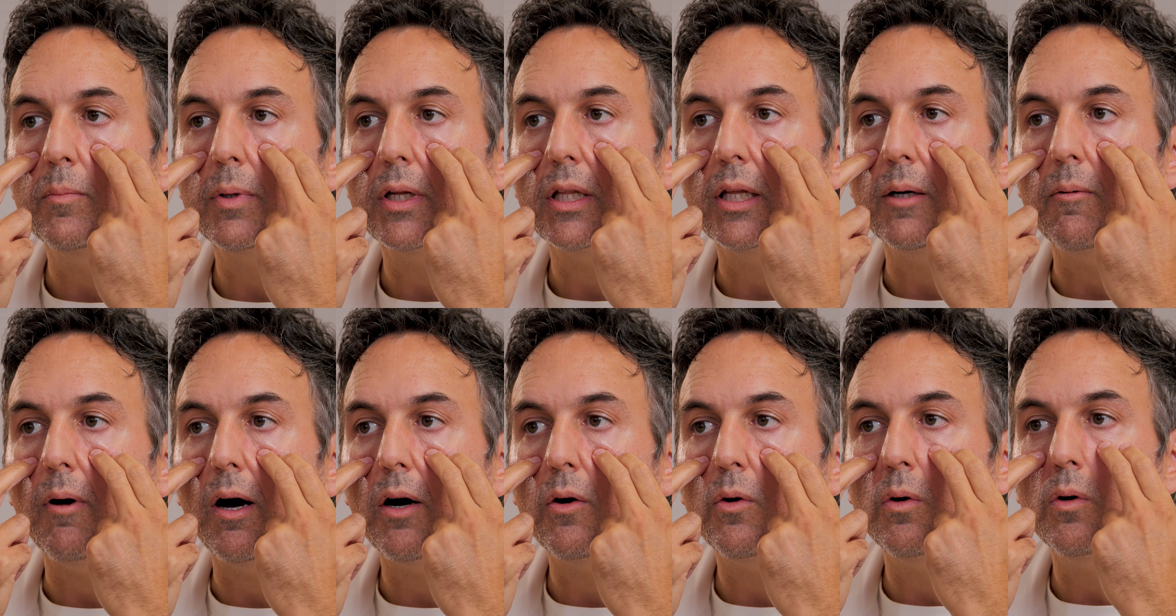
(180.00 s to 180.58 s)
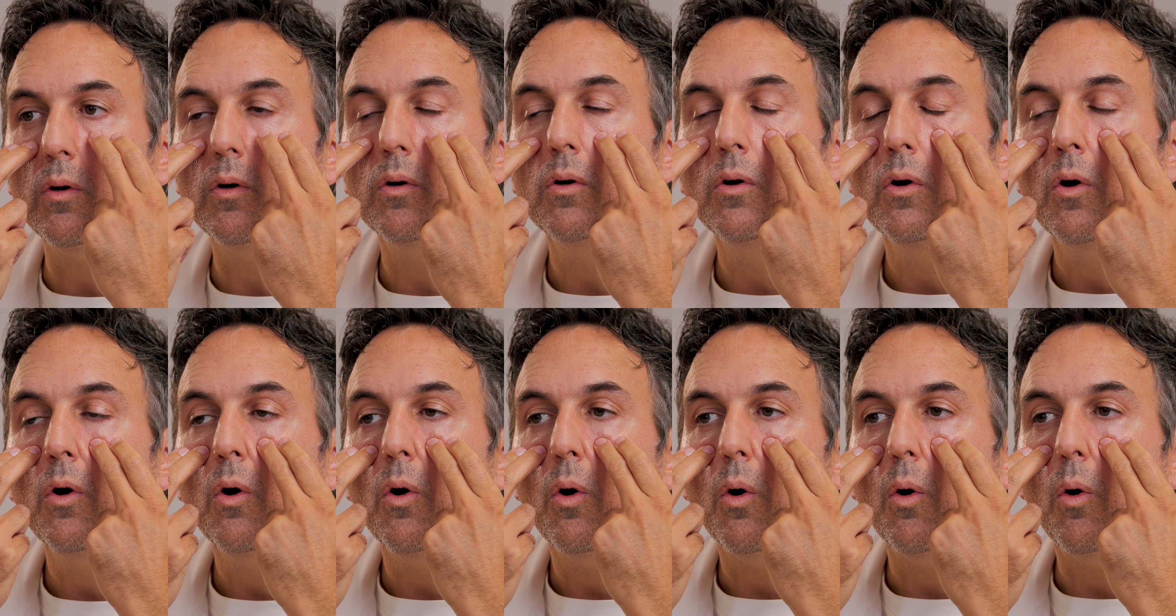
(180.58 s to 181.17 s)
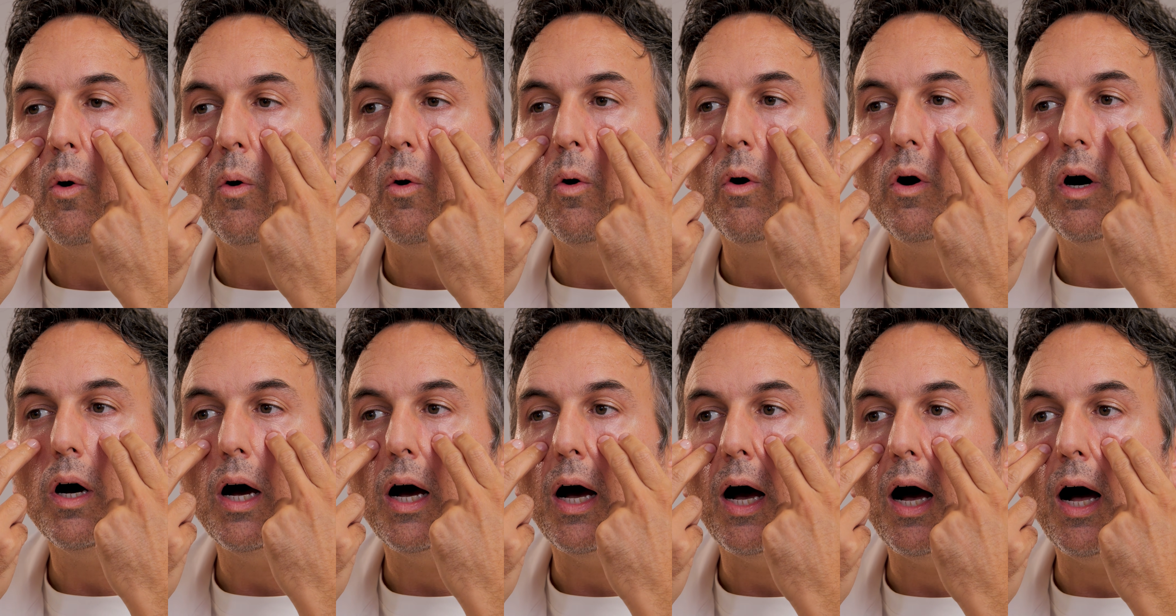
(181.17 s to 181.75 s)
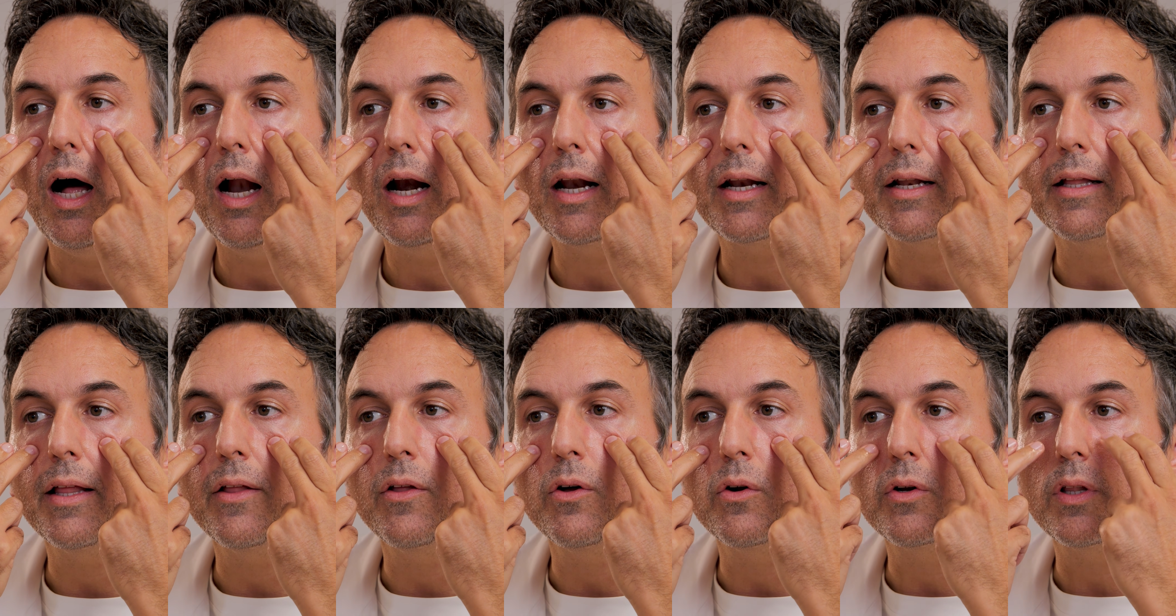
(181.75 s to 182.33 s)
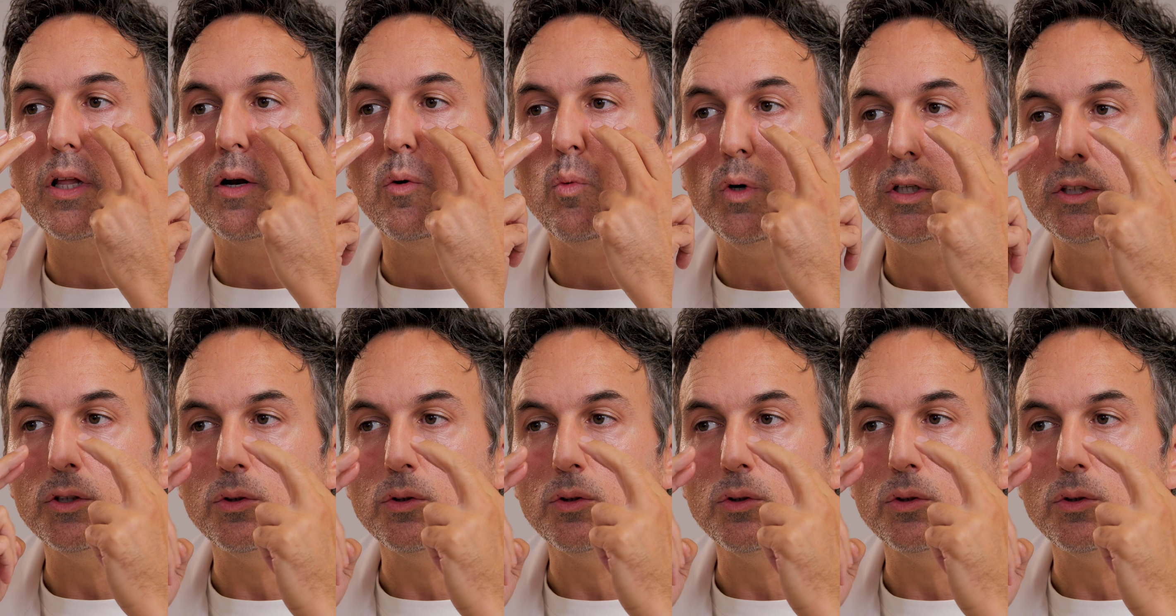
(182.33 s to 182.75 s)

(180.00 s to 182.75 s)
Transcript: Always beneath or around the bone, alright?